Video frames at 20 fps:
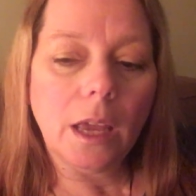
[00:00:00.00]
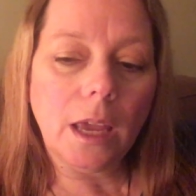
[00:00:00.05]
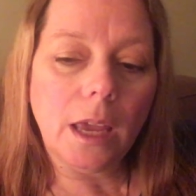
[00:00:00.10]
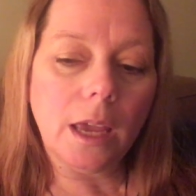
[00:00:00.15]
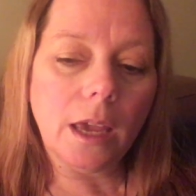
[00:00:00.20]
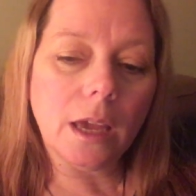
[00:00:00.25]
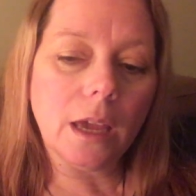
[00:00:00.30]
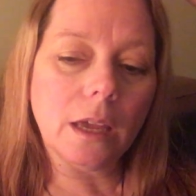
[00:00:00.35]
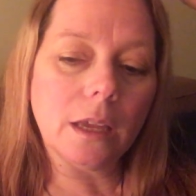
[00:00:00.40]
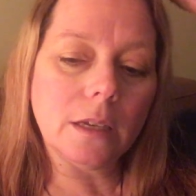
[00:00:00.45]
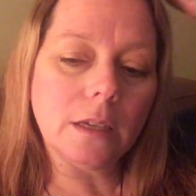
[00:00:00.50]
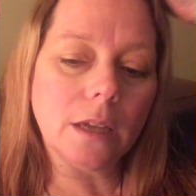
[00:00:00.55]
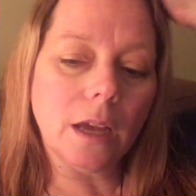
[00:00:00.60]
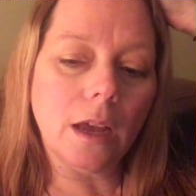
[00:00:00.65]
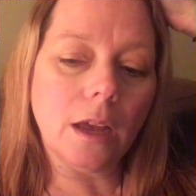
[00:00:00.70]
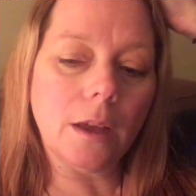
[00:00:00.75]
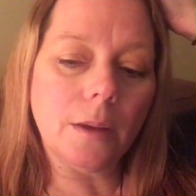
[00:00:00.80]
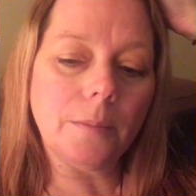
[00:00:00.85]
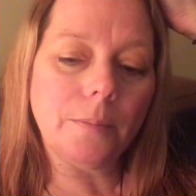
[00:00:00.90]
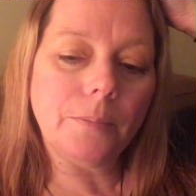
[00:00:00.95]

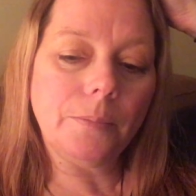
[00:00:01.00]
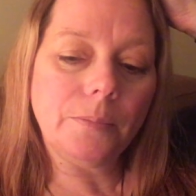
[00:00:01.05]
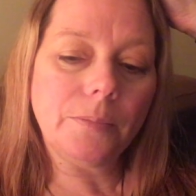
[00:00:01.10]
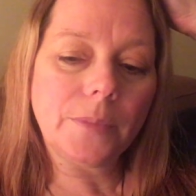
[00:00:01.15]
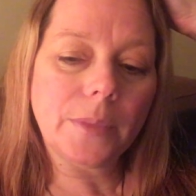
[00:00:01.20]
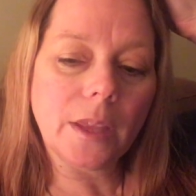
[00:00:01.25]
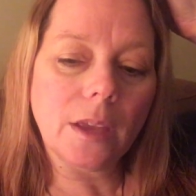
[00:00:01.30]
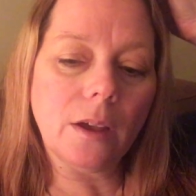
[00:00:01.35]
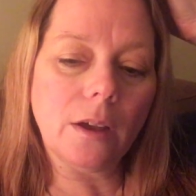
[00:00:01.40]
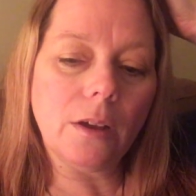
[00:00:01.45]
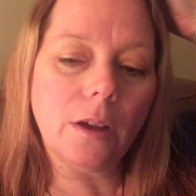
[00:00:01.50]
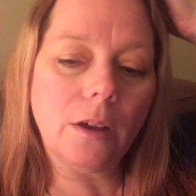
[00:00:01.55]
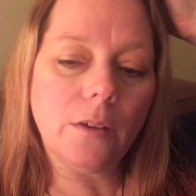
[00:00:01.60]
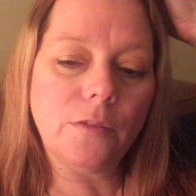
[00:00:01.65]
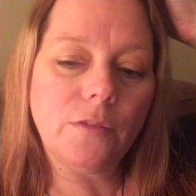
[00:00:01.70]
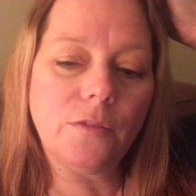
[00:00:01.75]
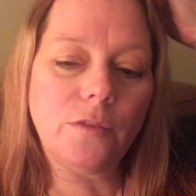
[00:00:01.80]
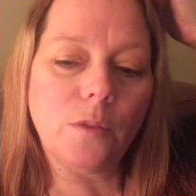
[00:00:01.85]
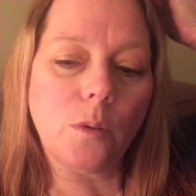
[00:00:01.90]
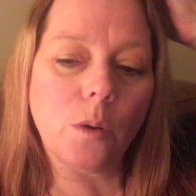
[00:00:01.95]
and
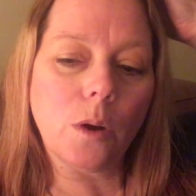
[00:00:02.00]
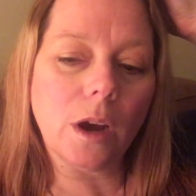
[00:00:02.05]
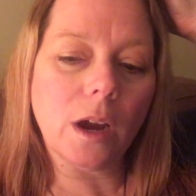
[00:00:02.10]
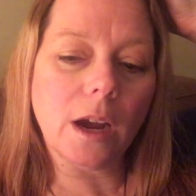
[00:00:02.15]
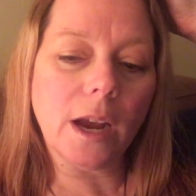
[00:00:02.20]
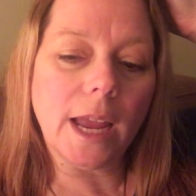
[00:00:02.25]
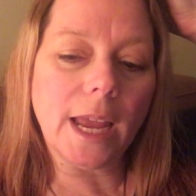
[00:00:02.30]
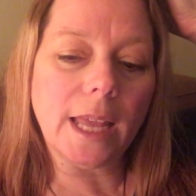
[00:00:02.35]
for